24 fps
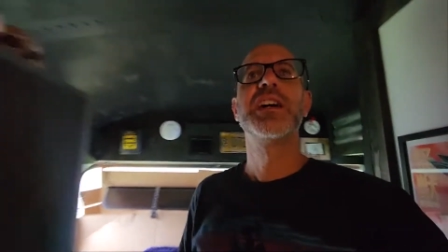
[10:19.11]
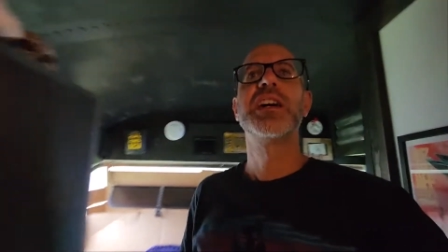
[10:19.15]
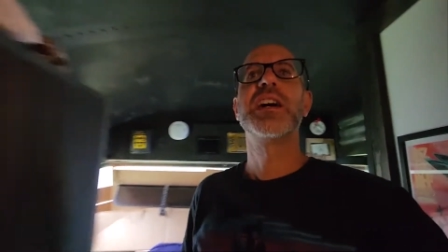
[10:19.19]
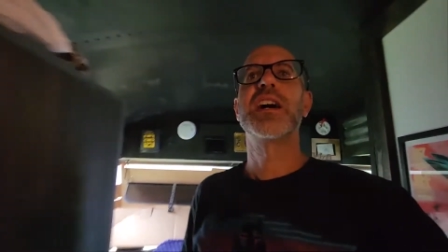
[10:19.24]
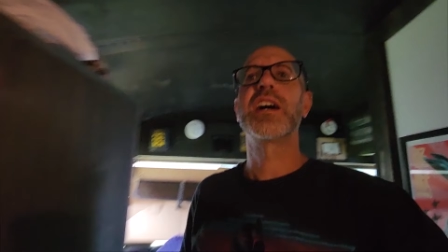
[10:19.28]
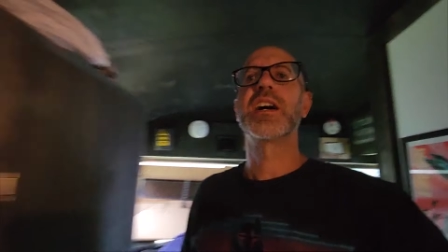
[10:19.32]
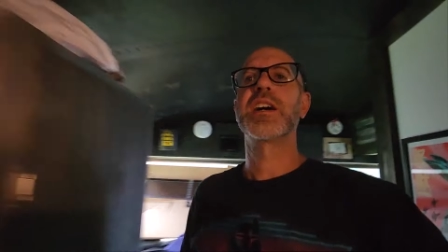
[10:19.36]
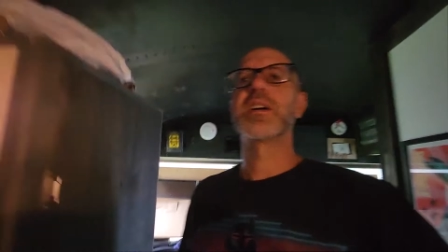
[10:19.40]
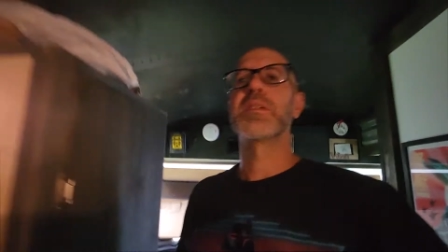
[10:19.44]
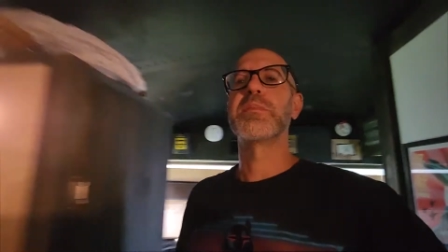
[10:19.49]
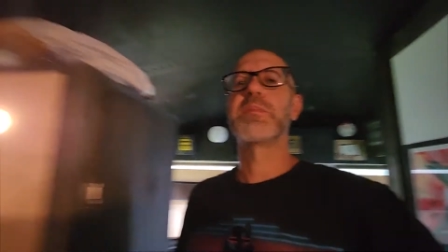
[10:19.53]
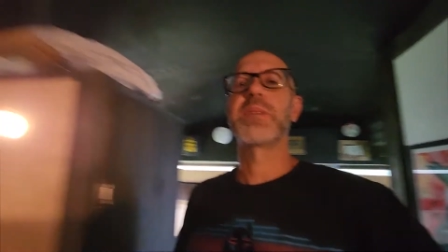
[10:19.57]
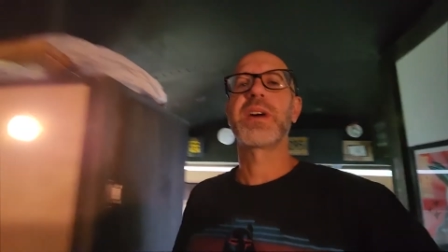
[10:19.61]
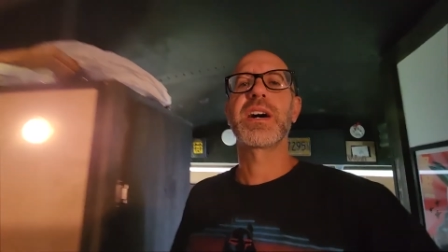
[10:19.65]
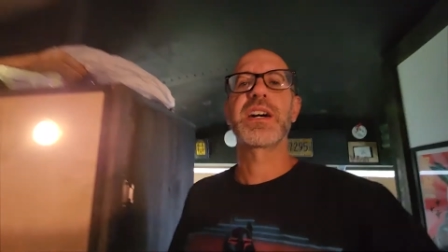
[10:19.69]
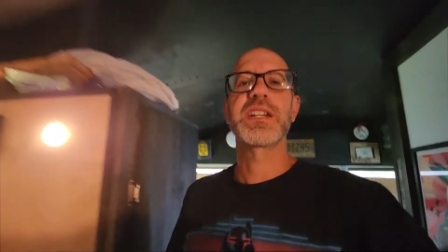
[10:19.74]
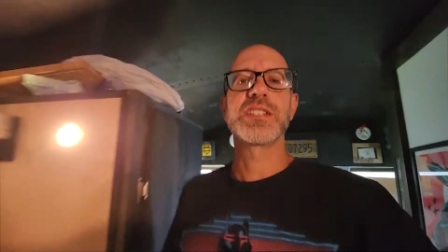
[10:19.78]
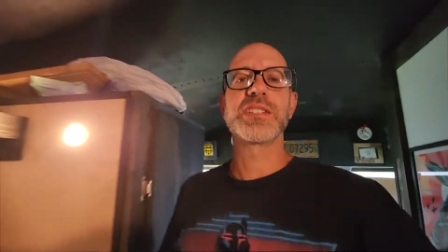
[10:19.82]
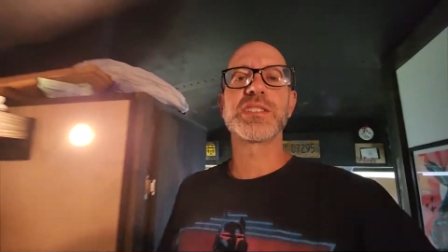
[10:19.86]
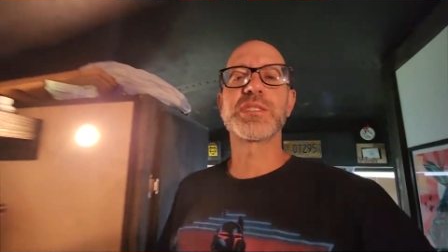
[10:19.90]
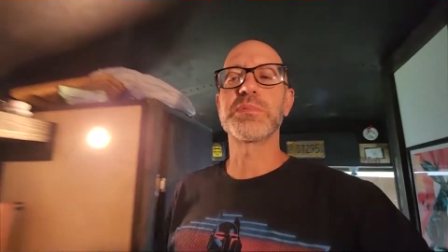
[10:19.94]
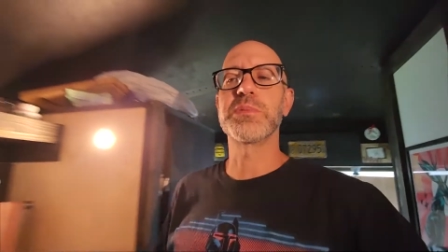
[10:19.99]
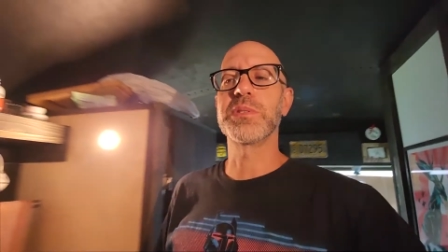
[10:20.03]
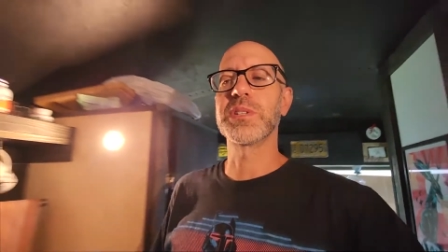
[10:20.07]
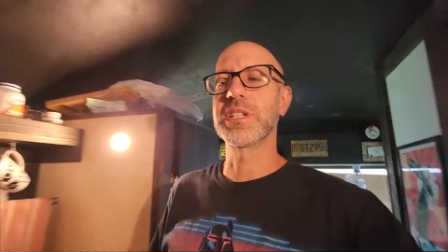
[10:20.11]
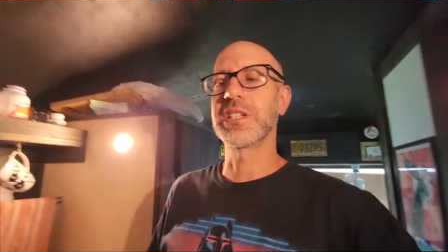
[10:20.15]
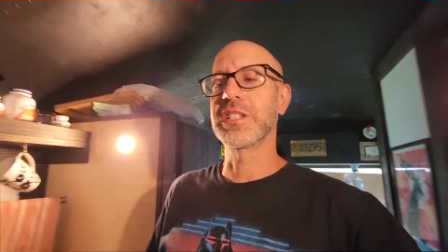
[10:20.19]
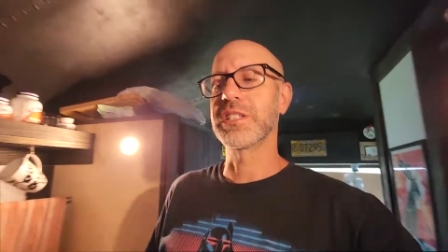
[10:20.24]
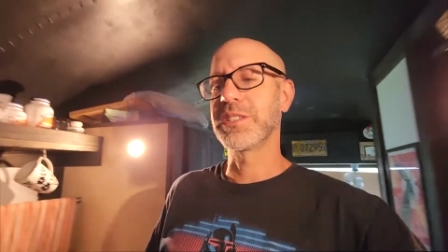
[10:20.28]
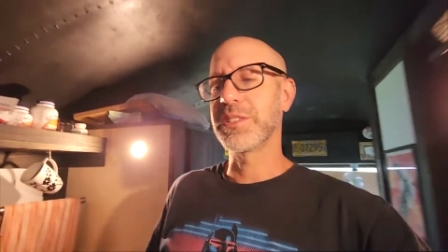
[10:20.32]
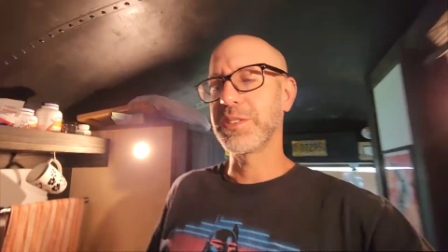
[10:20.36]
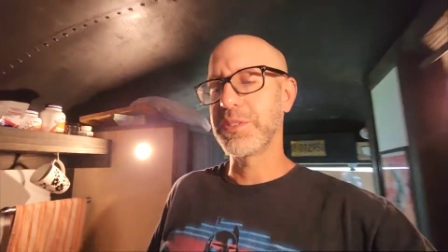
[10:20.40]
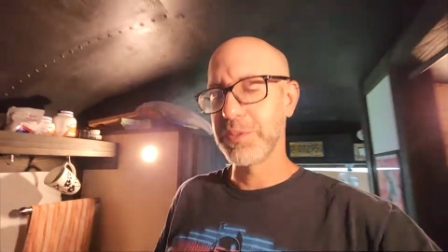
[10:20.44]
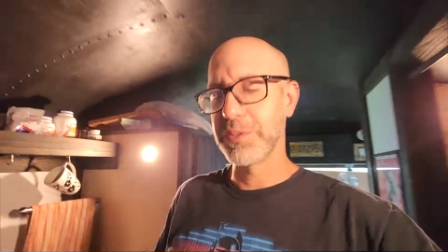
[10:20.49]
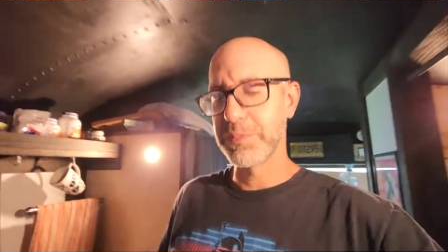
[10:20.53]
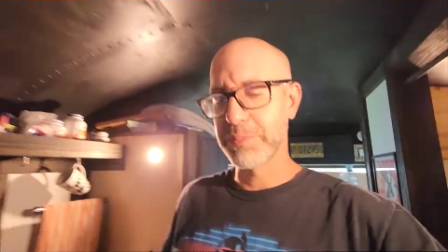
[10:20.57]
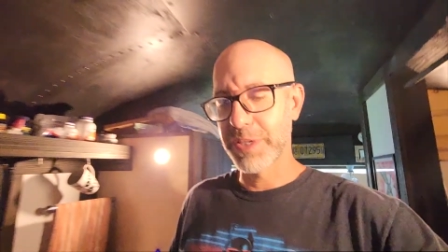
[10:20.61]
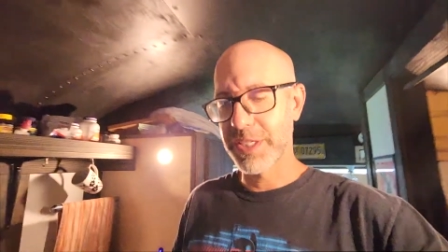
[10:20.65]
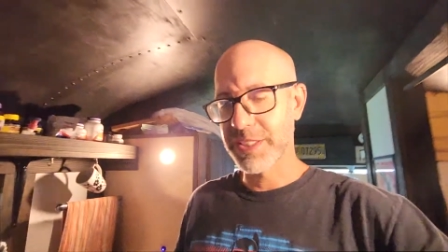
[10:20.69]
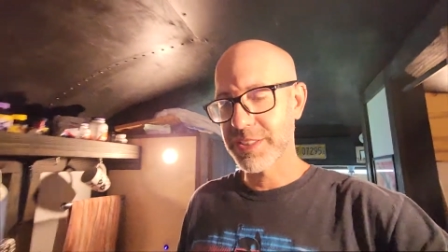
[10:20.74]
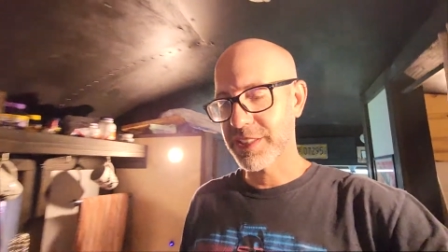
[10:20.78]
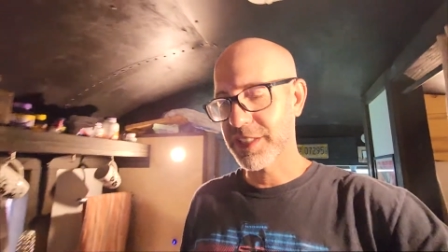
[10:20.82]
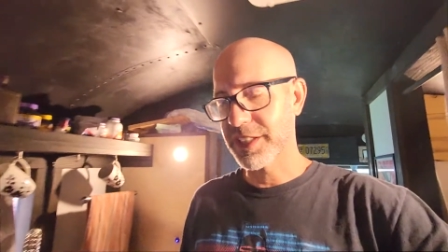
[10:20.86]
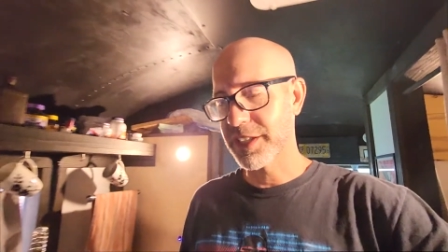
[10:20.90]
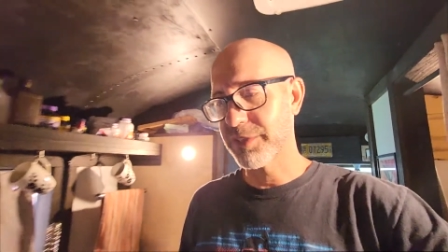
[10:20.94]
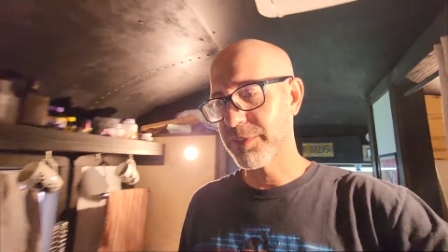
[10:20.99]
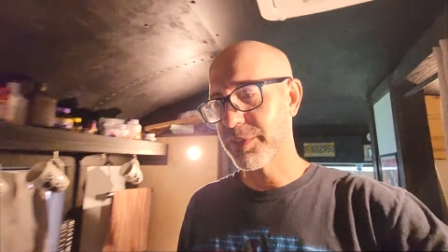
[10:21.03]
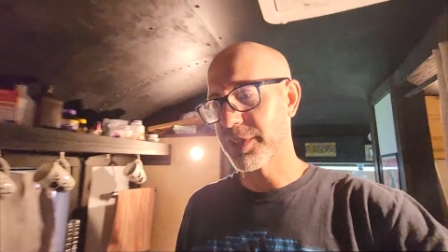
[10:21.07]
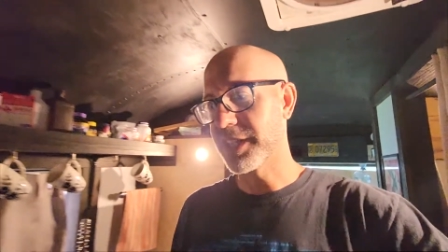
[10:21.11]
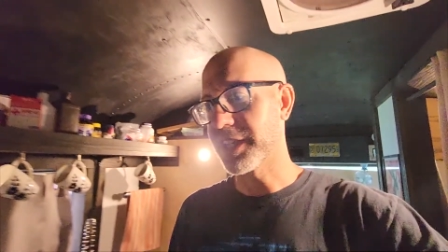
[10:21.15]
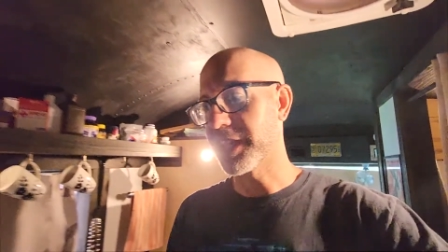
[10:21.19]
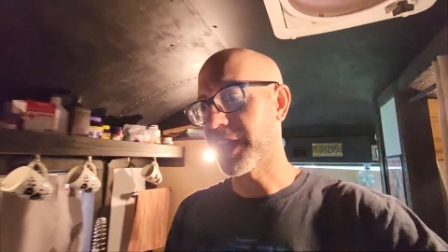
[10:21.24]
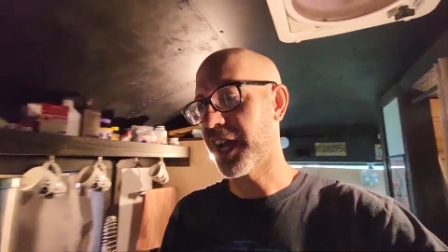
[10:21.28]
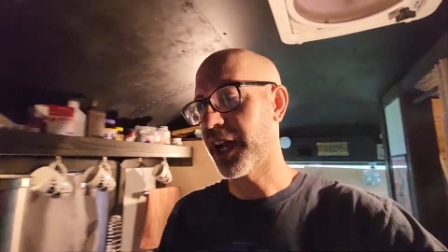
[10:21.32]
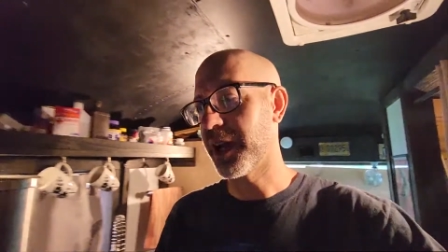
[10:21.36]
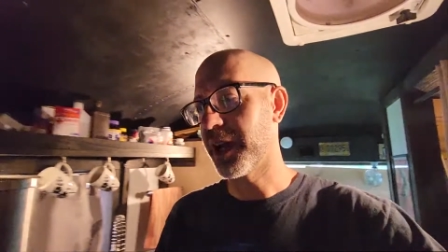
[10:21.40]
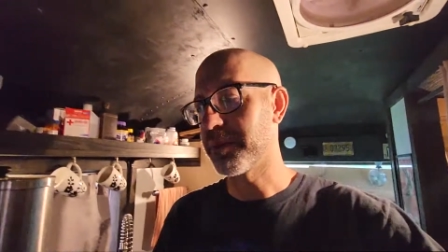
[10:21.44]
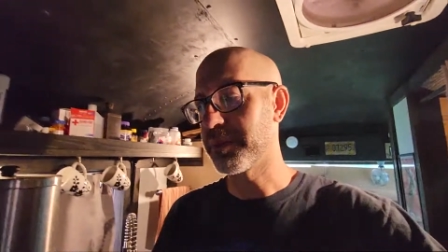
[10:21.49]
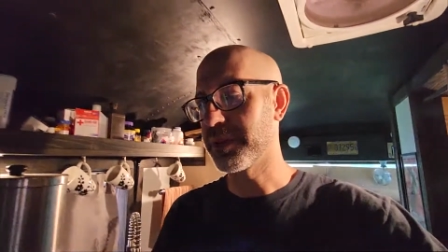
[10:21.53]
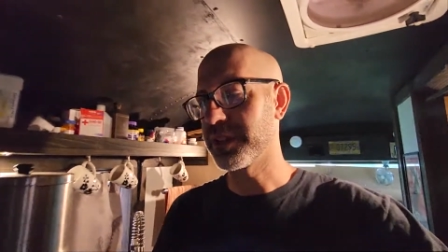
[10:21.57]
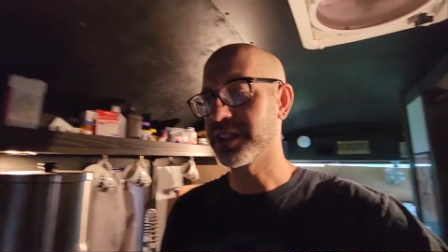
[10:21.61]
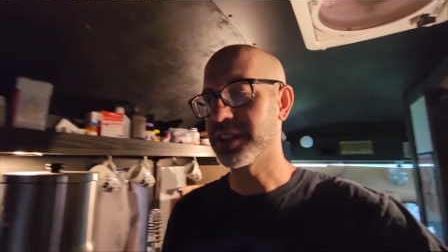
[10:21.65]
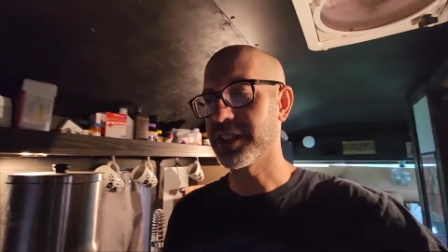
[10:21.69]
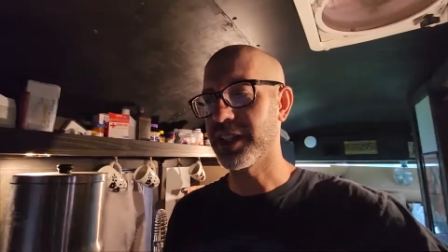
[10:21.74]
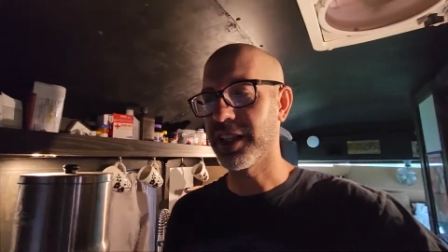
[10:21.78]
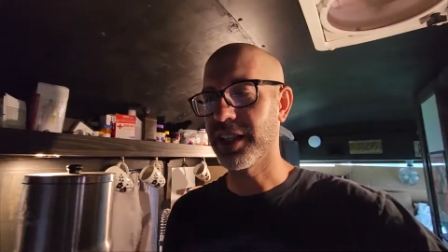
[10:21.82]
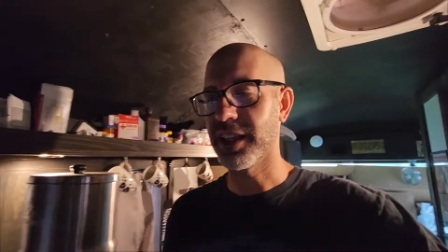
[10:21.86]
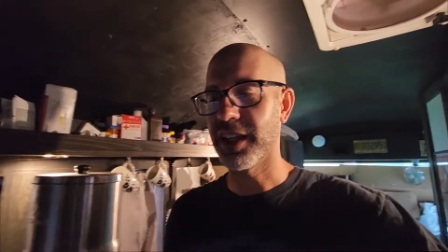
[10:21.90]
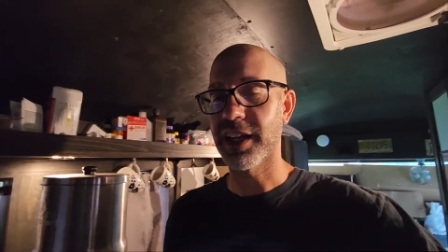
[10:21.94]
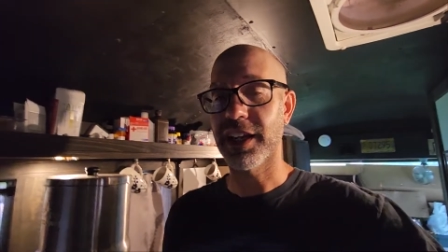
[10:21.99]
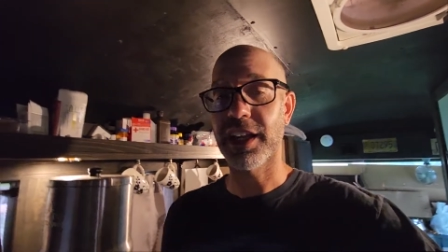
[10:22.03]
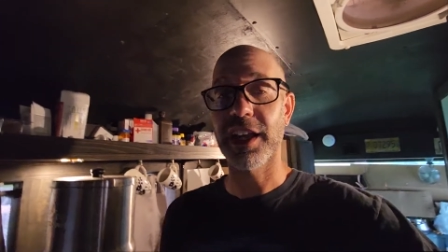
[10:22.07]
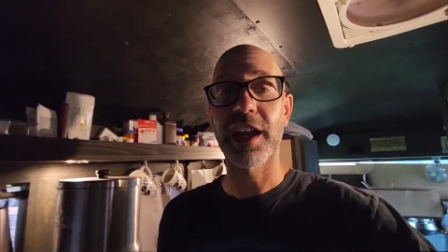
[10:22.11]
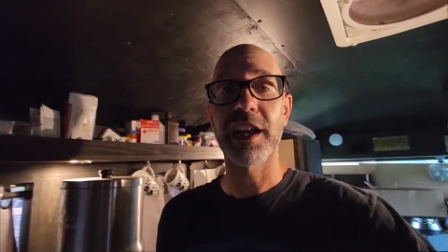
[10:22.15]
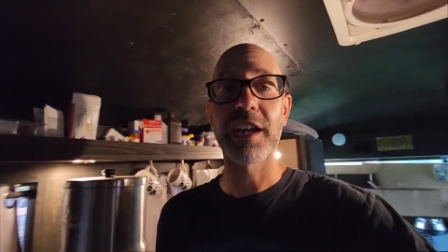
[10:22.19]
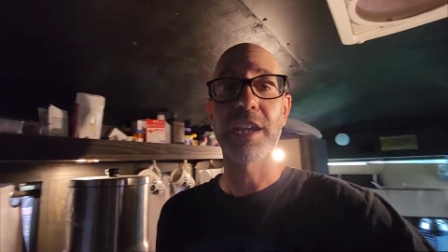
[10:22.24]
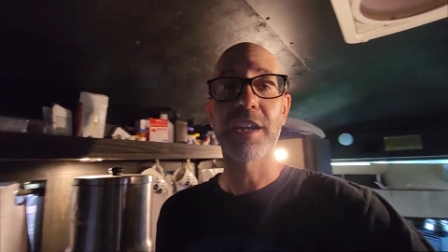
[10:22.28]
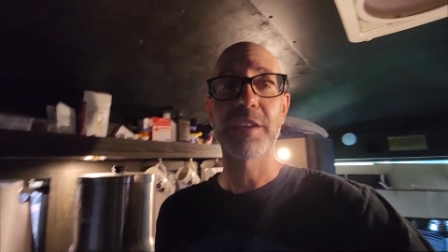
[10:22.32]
I just wanted to basically recap and say like, hey,